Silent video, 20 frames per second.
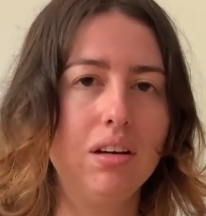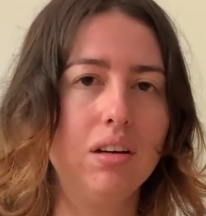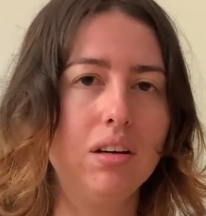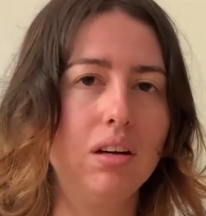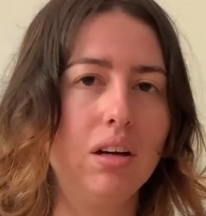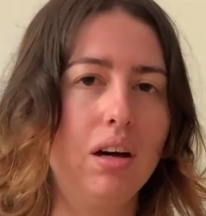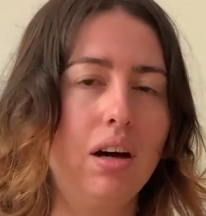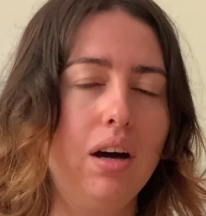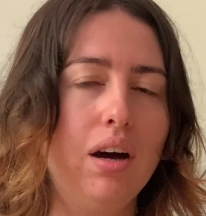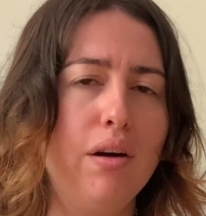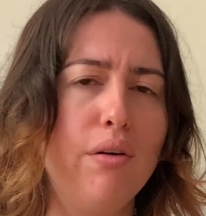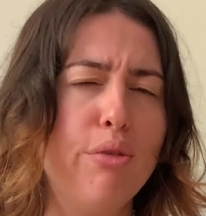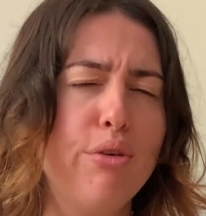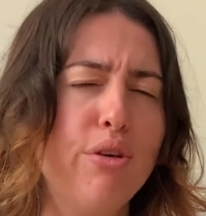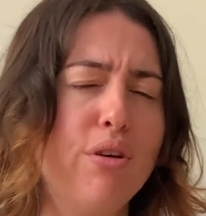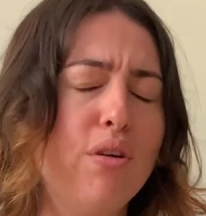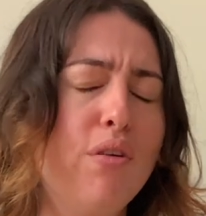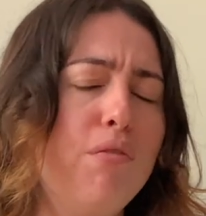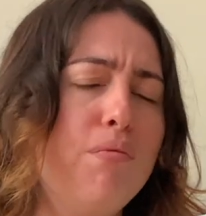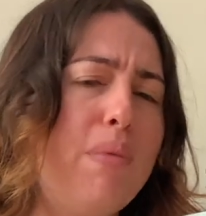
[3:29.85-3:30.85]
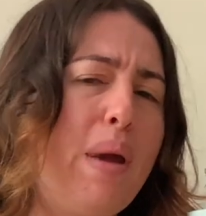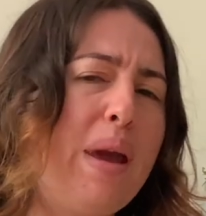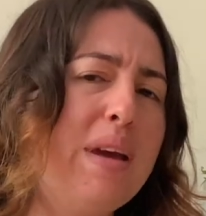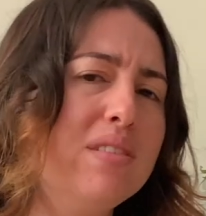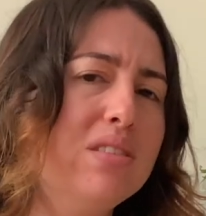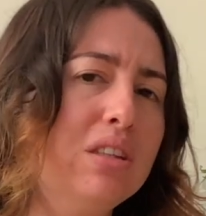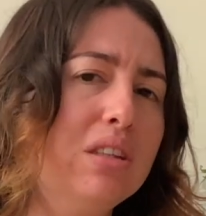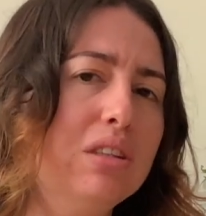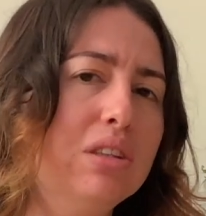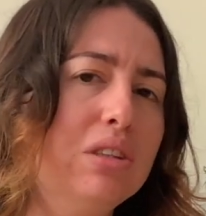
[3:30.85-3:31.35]
Turn of
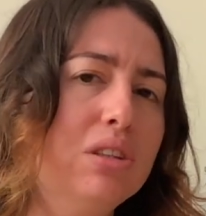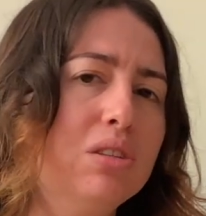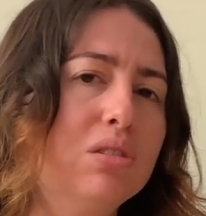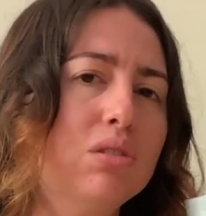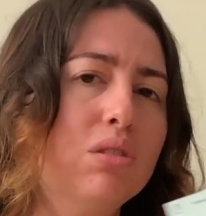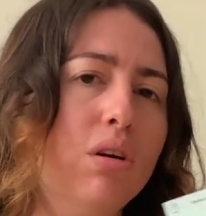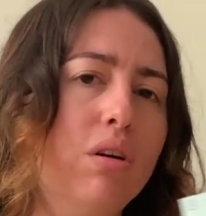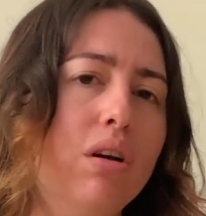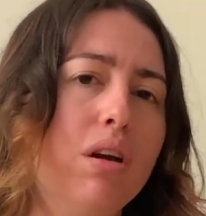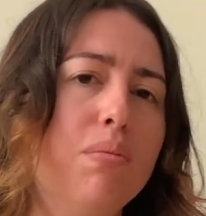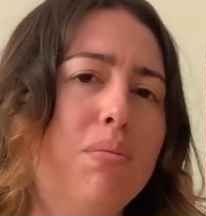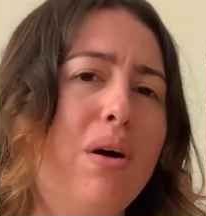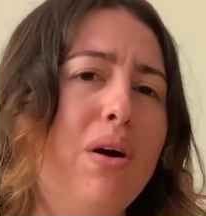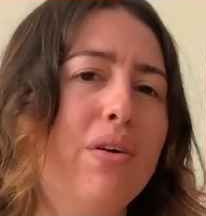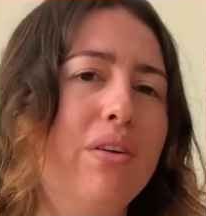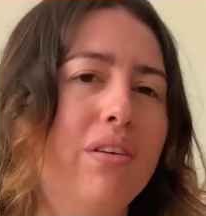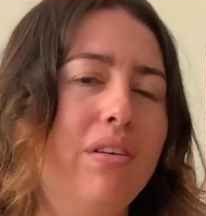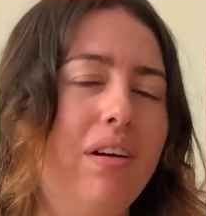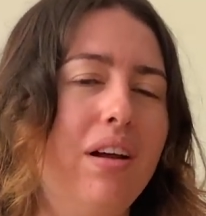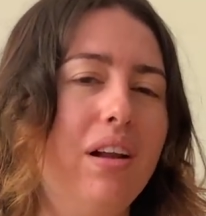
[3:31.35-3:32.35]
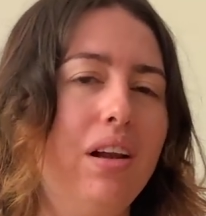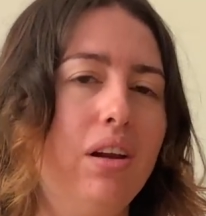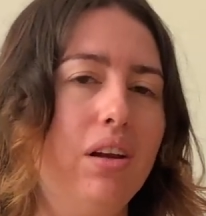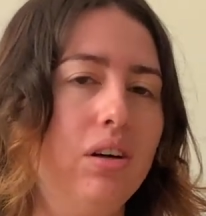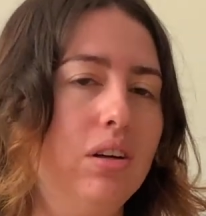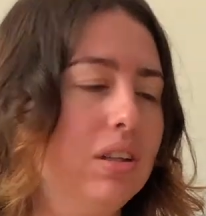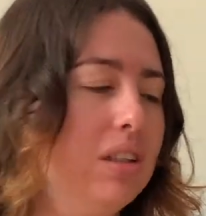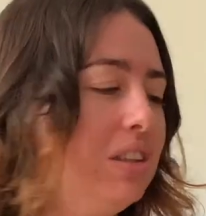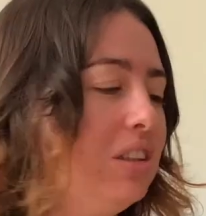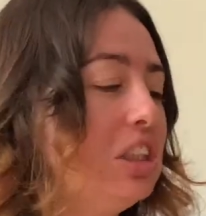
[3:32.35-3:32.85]
Pages, talk about her a
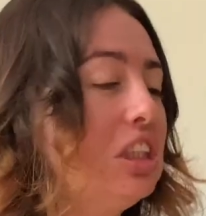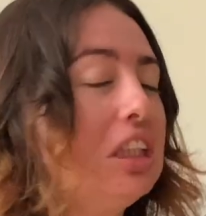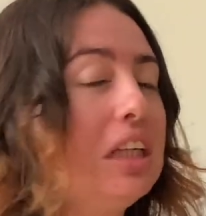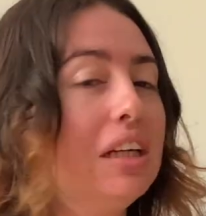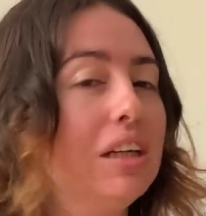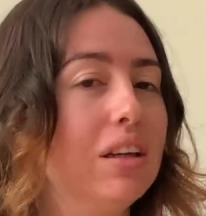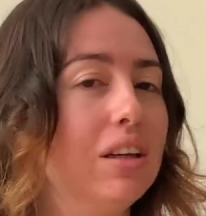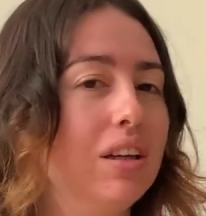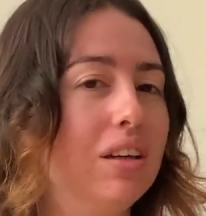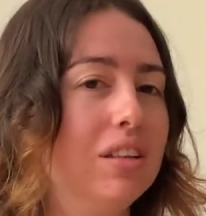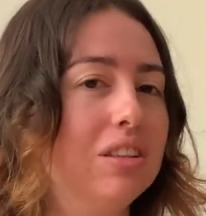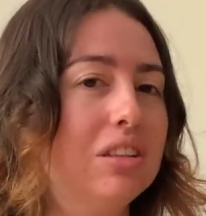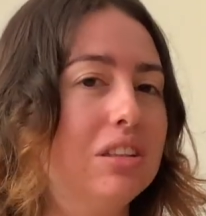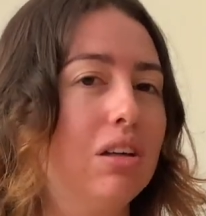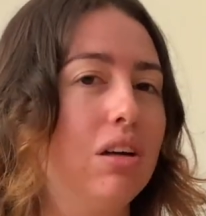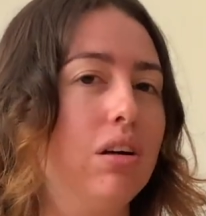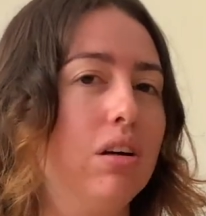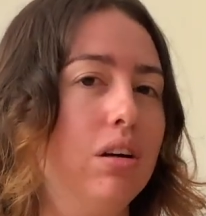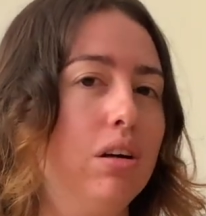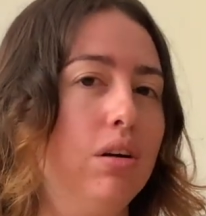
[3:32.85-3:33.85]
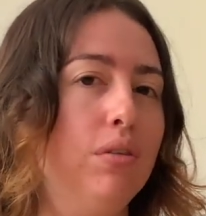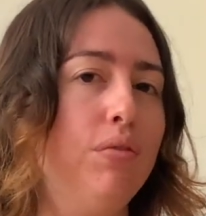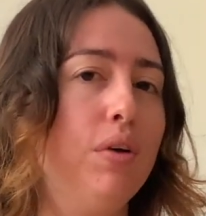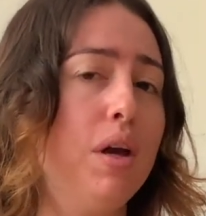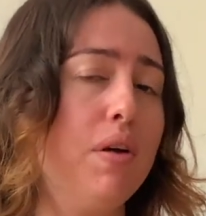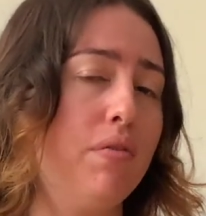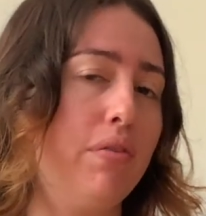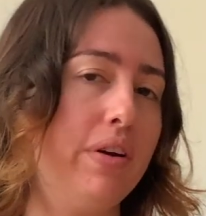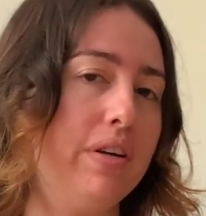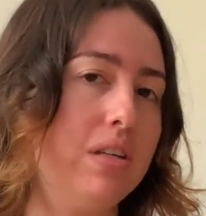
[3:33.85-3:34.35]
lot, and she is her
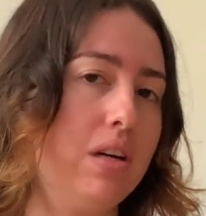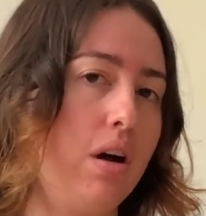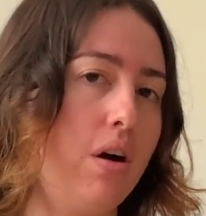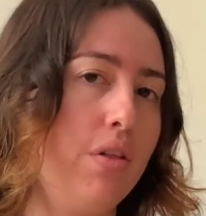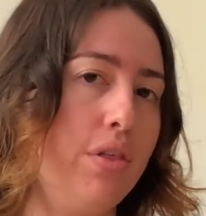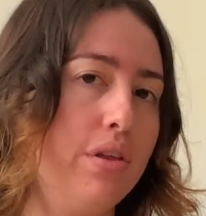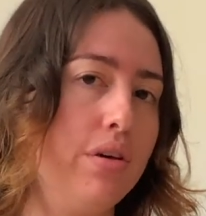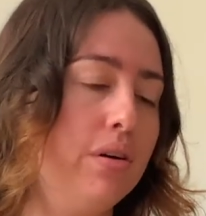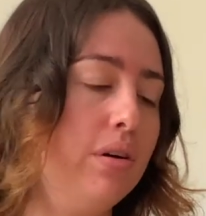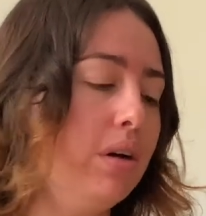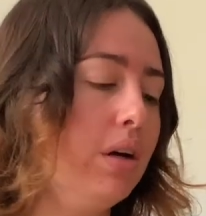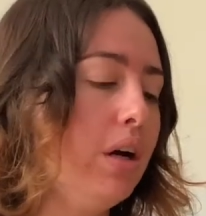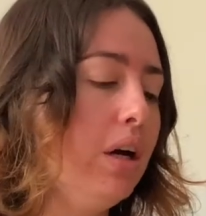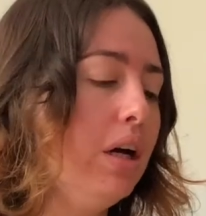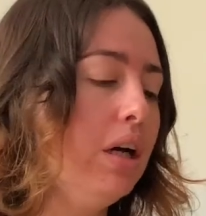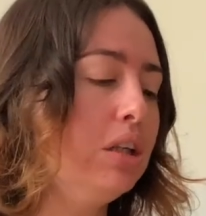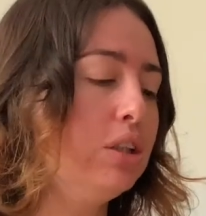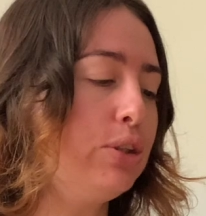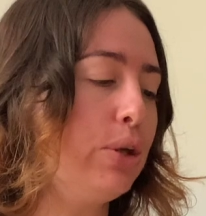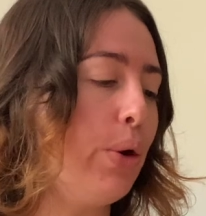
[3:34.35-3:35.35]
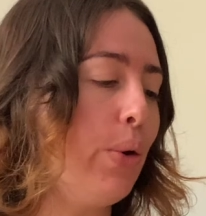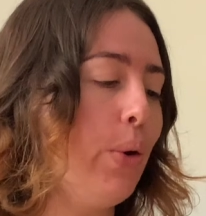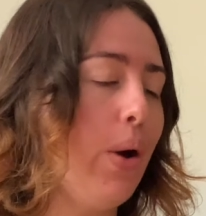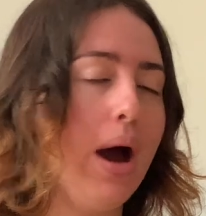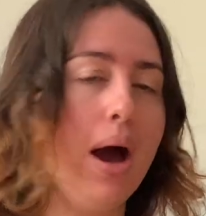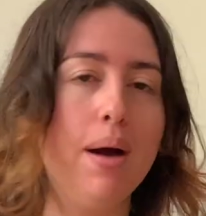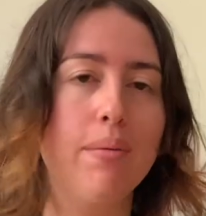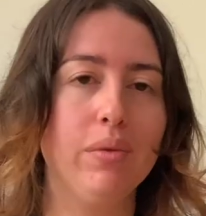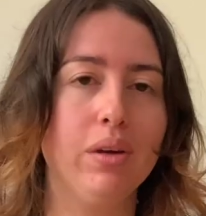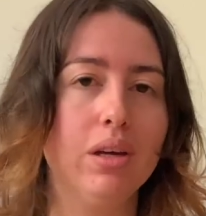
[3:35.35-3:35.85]
favorite author. So
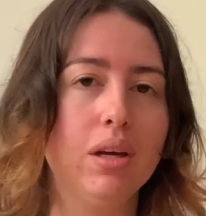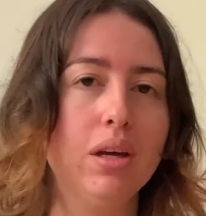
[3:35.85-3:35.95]
I'm